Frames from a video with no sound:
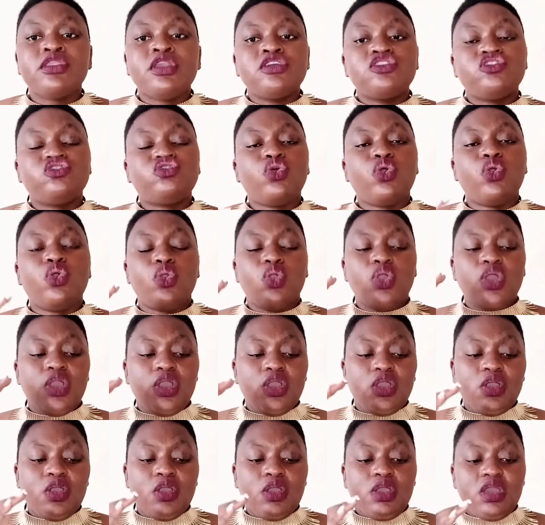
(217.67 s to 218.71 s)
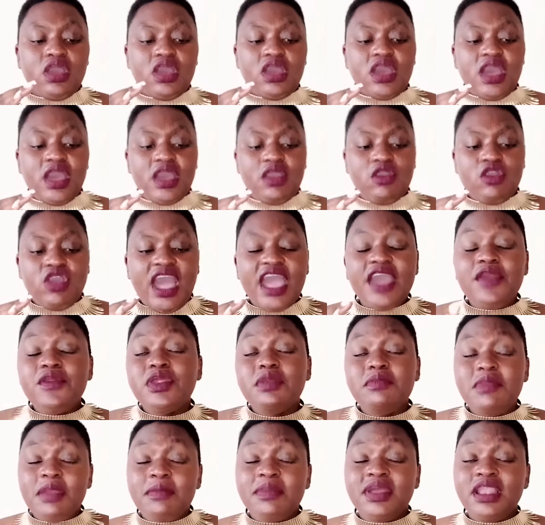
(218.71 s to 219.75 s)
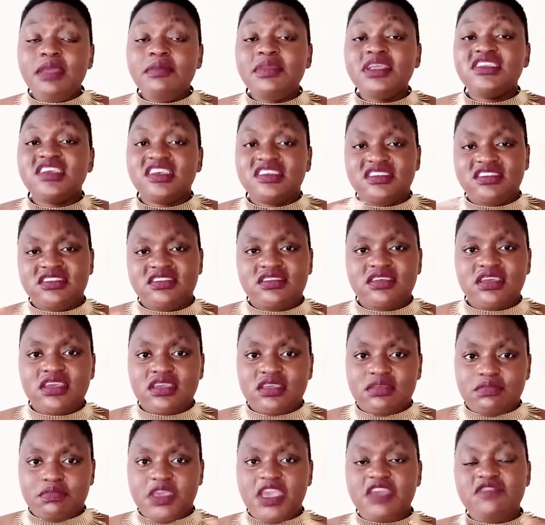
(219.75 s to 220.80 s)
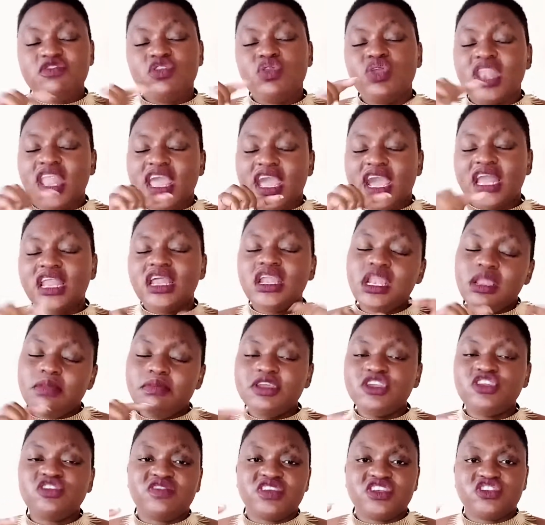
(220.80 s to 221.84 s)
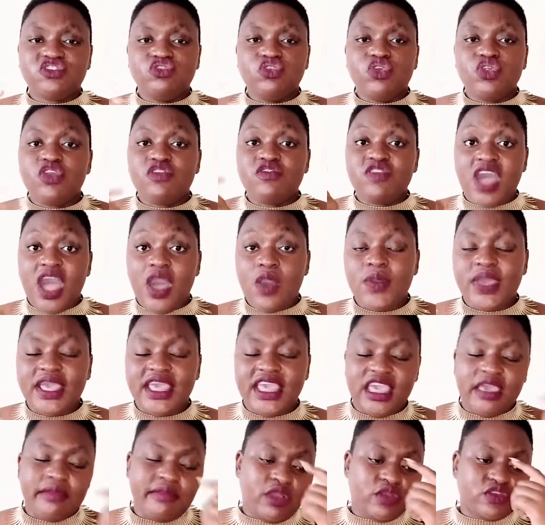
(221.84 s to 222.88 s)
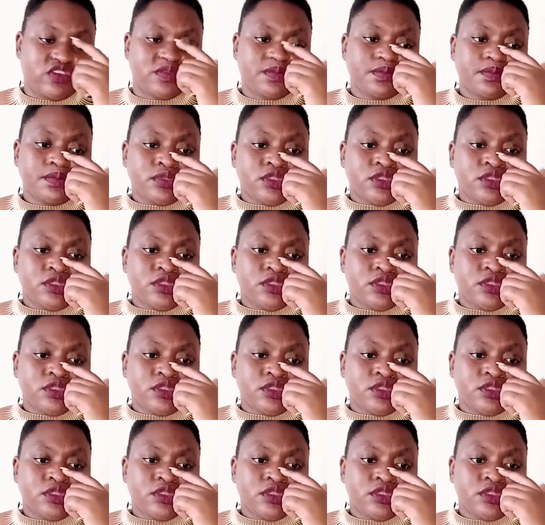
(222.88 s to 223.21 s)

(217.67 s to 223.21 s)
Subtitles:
So I remember, let me just give you like a little bit of a story of how I came out.